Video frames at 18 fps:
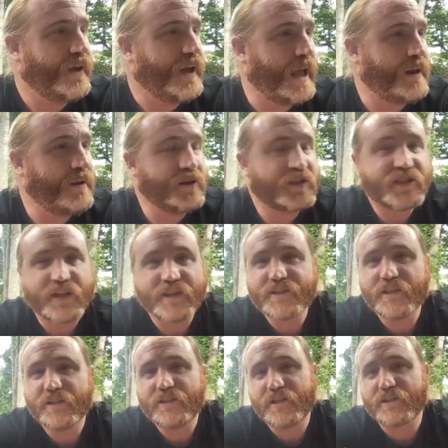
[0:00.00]
And it's
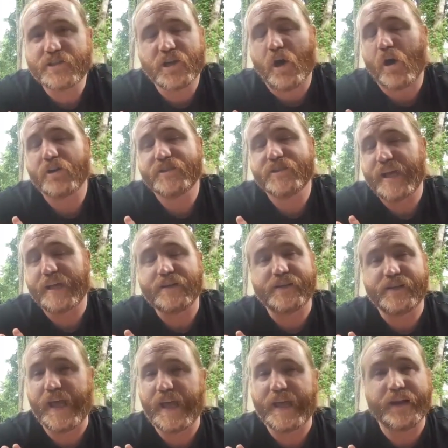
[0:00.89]
because it just cars
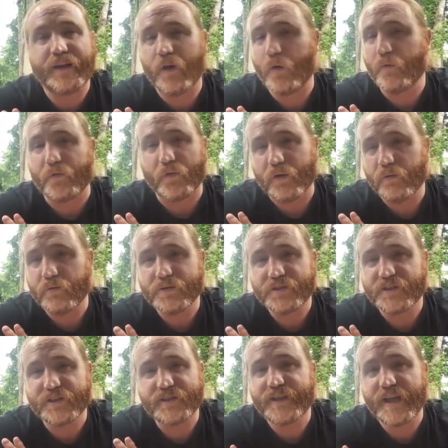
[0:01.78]
hadn't taken over. It
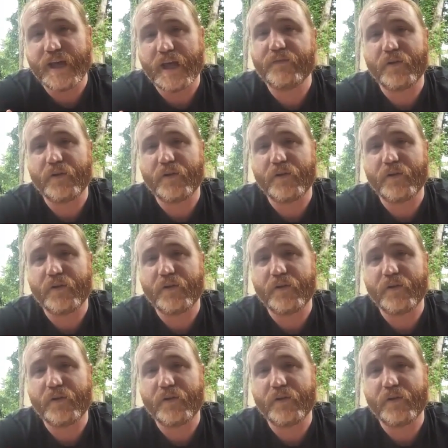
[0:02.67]
was just not a